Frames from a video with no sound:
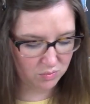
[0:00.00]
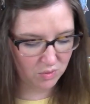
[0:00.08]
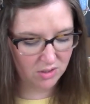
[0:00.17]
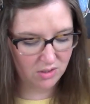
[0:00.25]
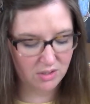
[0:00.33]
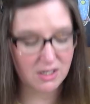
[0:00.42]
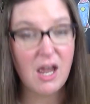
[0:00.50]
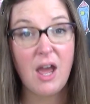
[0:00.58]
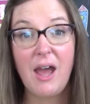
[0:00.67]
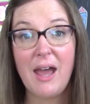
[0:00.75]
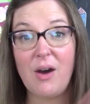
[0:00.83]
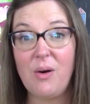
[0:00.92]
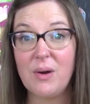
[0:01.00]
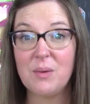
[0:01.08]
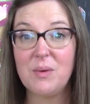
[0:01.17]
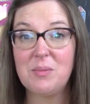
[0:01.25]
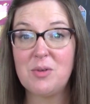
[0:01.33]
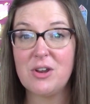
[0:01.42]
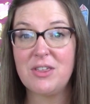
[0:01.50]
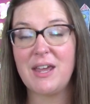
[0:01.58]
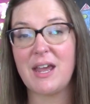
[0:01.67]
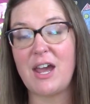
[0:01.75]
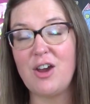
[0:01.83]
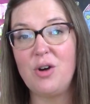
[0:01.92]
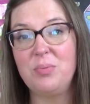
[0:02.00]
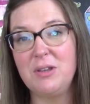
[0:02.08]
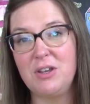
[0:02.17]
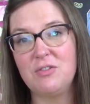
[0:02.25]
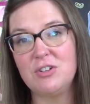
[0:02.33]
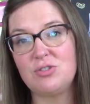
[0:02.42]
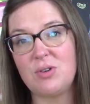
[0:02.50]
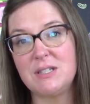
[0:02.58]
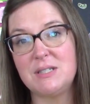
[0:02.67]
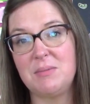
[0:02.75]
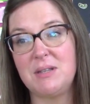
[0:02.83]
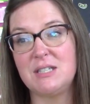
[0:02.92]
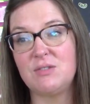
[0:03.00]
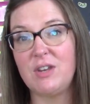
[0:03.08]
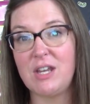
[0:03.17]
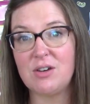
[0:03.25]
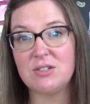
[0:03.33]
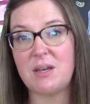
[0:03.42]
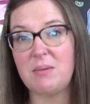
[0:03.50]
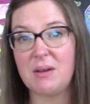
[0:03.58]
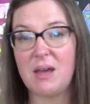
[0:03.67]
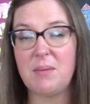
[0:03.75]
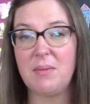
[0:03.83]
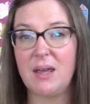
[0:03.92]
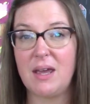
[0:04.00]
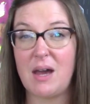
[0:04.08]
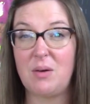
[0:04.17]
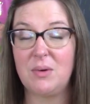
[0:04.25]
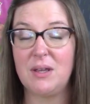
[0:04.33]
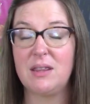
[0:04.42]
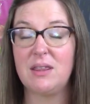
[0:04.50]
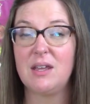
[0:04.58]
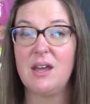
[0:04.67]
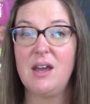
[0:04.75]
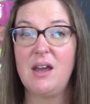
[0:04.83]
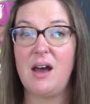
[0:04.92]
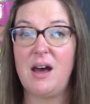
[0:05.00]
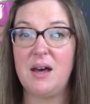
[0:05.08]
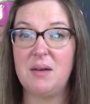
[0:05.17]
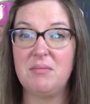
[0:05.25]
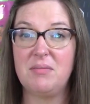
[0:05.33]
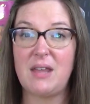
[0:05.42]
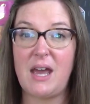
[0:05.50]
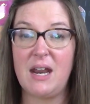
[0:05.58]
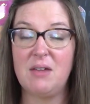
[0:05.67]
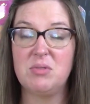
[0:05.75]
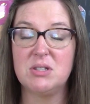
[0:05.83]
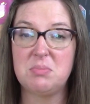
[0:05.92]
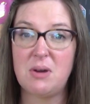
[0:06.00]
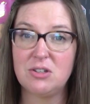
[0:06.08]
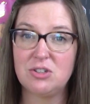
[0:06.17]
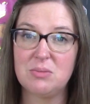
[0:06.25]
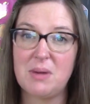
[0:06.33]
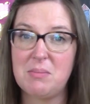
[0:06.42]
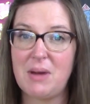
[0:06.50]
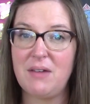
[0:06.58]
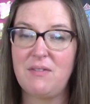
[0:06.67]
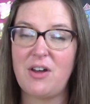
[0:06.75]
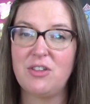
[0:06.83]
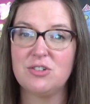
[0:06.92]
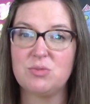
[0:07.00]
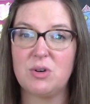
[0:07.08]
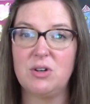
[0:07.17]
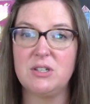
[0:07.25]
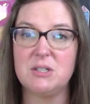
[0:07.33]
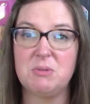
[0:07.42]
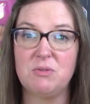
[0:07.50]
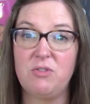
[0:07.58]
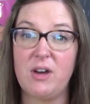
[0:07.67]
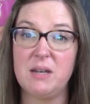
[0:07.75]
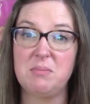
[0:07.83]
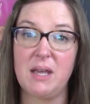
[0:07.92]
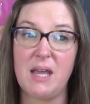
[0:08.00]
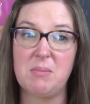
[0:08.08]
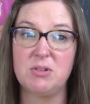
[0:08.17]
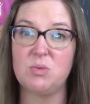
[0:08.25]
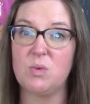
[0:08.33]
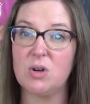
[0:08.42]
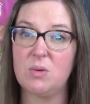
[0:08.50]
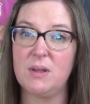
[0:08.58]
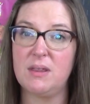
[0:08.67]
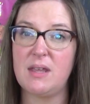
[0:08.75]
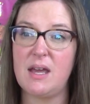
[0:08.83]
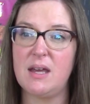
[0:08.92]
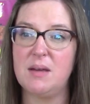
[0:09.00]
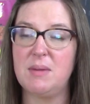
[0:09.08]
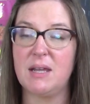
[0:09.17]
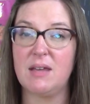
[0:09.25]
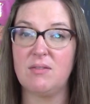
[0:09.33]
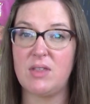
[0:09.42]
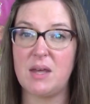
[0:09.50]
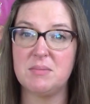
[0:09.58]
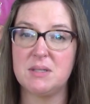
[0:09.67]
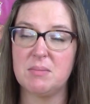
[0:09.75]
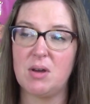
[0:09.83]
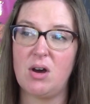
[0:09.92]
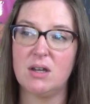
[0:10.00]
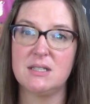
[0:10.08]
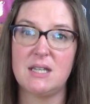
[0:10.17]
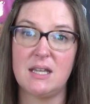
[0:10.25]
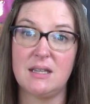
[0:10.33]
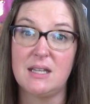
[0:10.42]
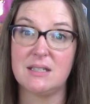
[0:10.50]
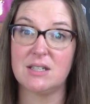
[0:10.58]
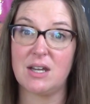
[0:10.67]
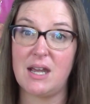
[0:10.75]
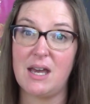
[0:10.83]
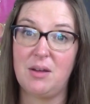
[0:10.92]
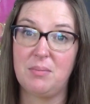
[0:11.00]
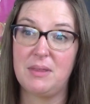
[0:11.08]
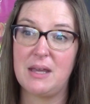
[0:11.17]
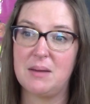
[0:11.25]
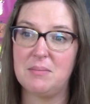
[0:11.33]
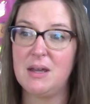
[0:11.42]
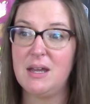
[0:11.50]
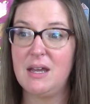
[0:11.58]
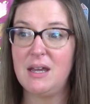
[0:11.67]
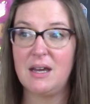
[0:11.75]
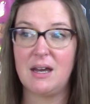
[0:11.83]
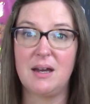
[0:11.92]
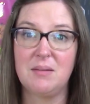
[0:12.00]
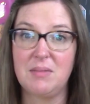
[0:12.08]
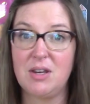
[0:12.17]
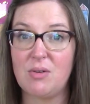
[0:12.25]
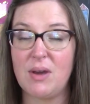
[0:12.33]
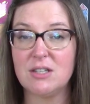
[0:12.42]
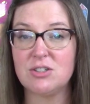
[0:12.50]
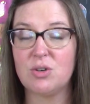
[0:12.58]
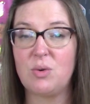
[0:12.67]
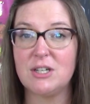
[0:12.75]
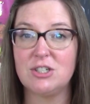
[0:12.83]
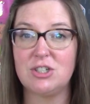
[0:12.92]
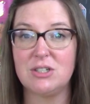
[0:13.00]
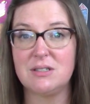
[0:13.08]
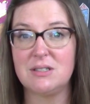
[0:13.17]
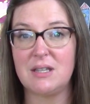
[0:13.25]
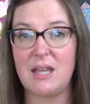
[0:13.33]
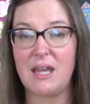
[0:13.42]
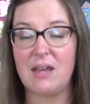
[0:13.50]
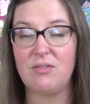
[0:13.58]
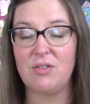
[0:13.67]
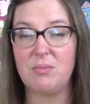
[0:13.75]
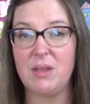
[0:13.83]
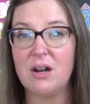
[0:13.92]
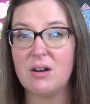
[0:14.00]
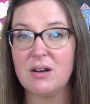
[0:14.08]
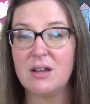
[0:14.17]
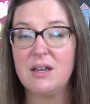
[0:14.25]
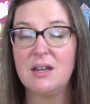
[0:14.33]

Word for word: world. Oh, and one more thing. I hope that you've enjoyed some of these videos I've been coming out with um, that have been sponsored by My Father's World. It's been fun being able to work with them and give them some content that's going to help them, um, you know, answer questions that they get from their,